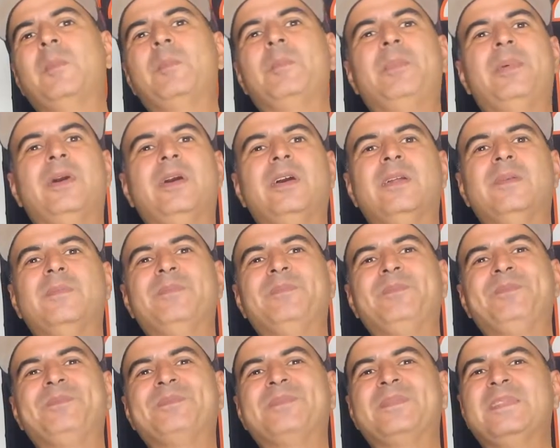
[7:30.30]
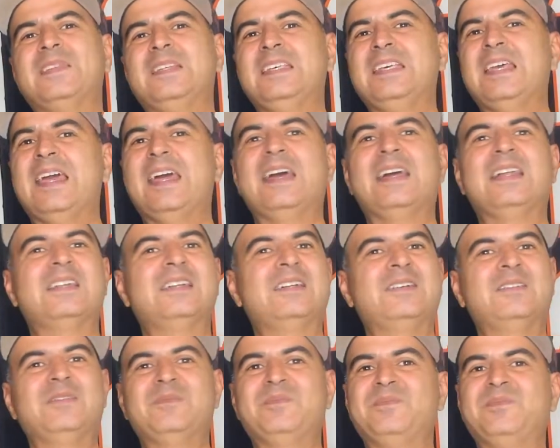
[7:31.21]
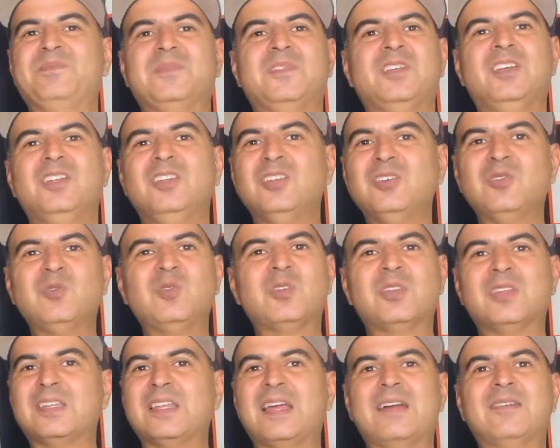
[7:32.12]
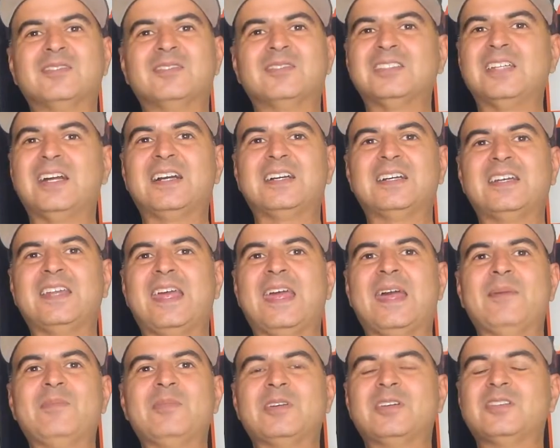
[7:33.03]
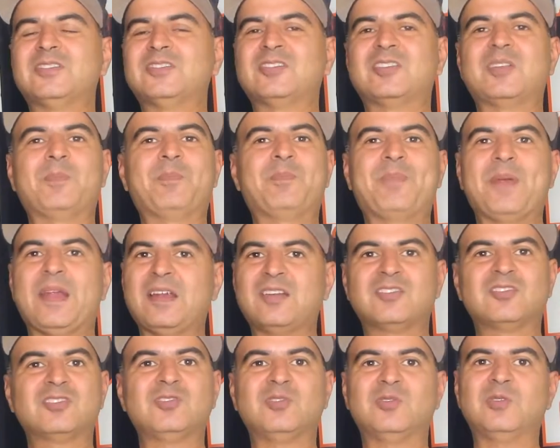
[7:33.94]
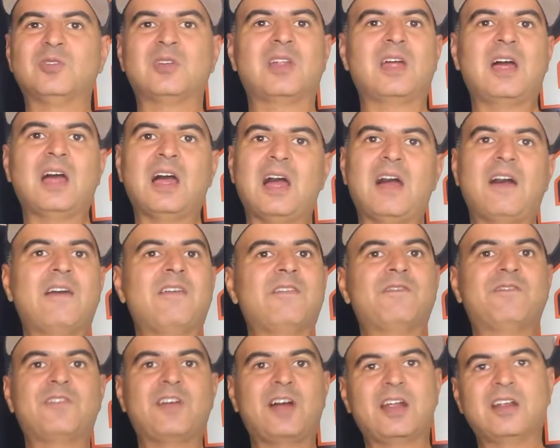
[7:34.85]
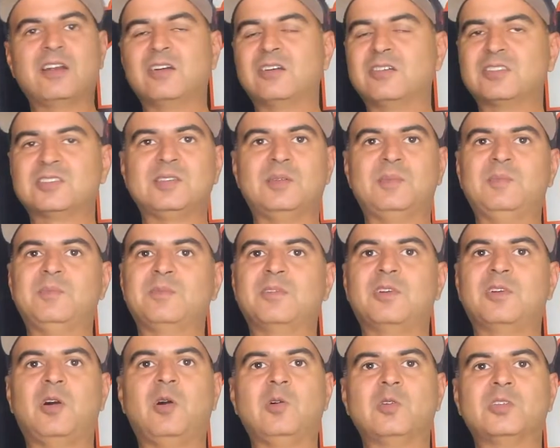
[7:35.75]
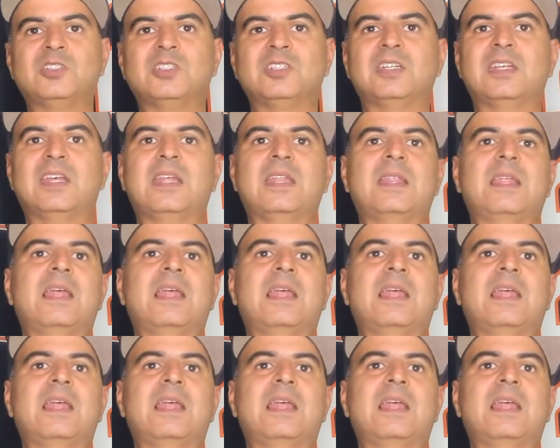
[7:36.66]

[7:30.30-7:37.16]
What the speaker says: But, yeah, you knew that was not going to happen, because the Bears don't fire some coach in the